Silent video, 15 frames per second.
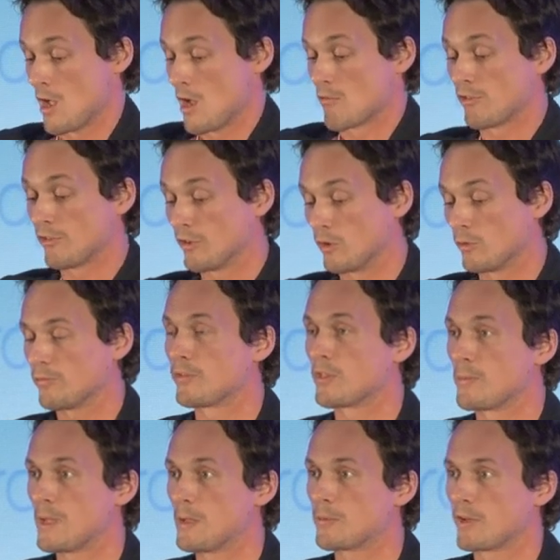result for
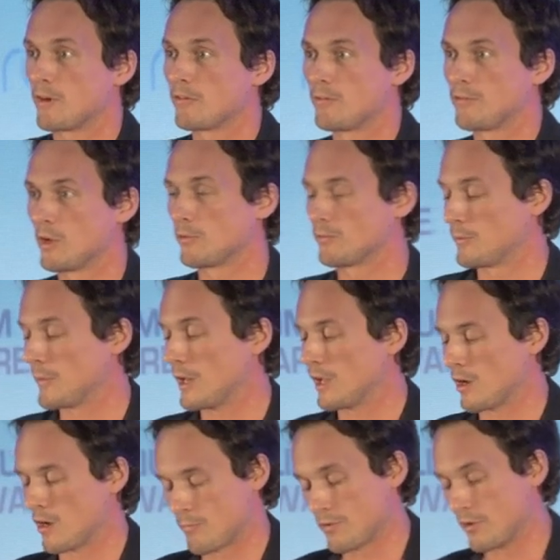the people that are involved in
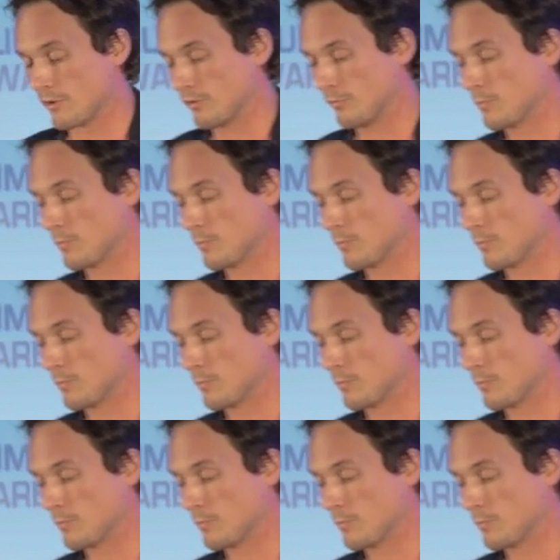making our products